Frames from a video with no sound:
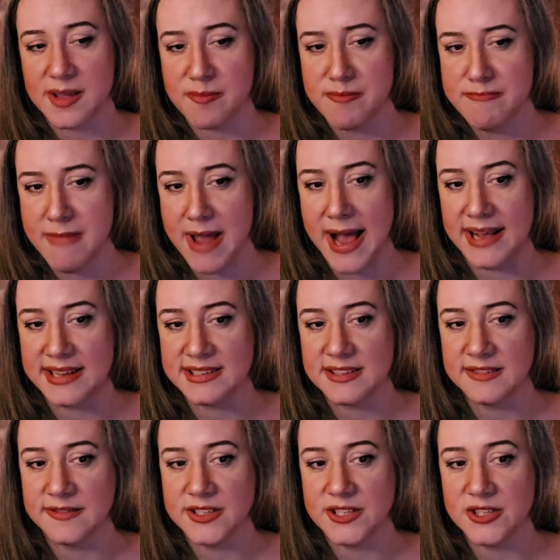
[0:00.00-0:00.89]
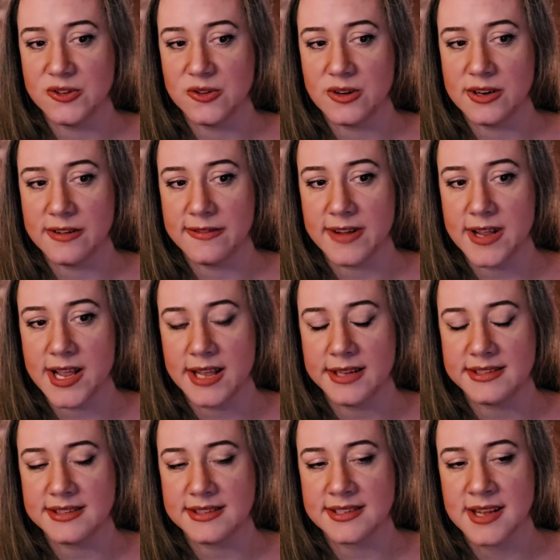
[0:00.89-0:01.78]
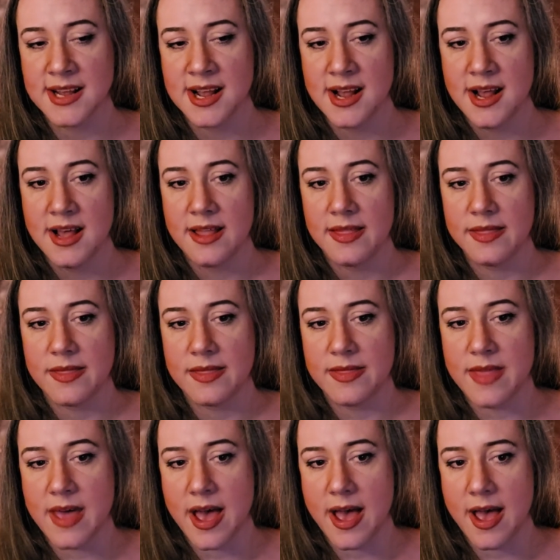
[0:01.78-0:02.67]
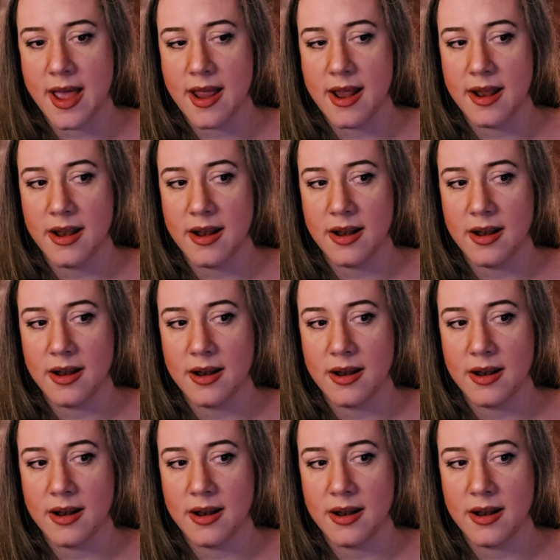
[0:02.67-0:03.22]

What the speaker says: massive intuitive hits that